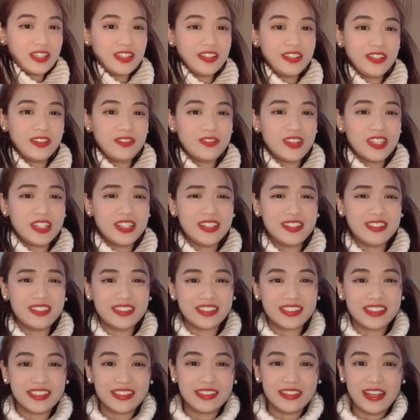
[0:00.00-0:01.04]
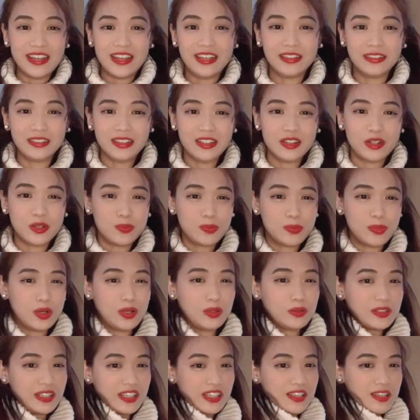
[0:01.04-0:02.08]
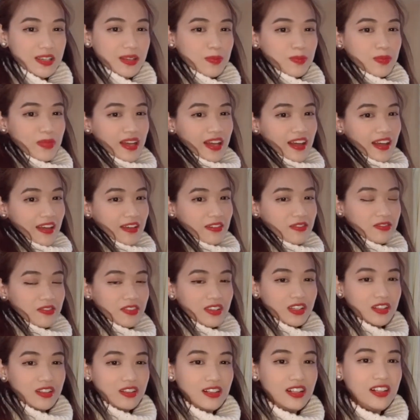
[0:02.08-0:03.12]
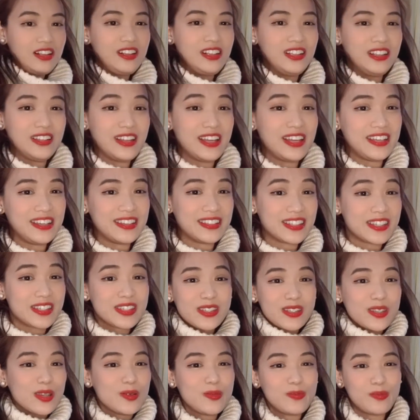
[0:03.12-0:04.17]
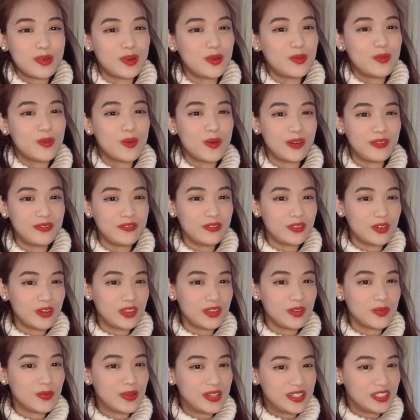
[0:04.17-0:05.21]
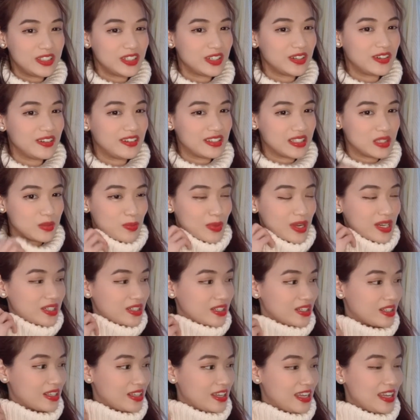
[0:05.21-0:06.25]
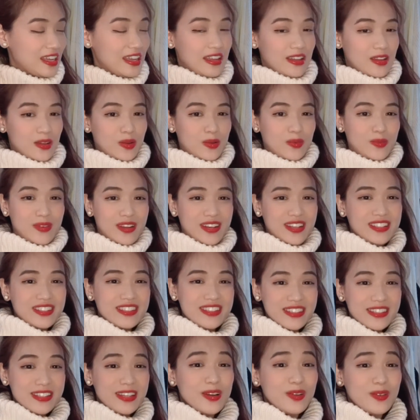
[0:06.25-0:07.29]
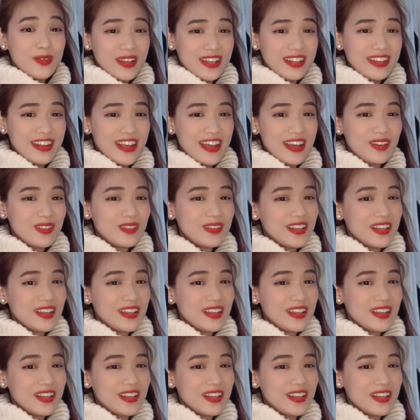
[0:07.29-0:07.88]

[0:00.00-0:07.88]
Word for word: Even it's like a little bulky, but I feel like it's super warm for the winter, especially when it's snowing now.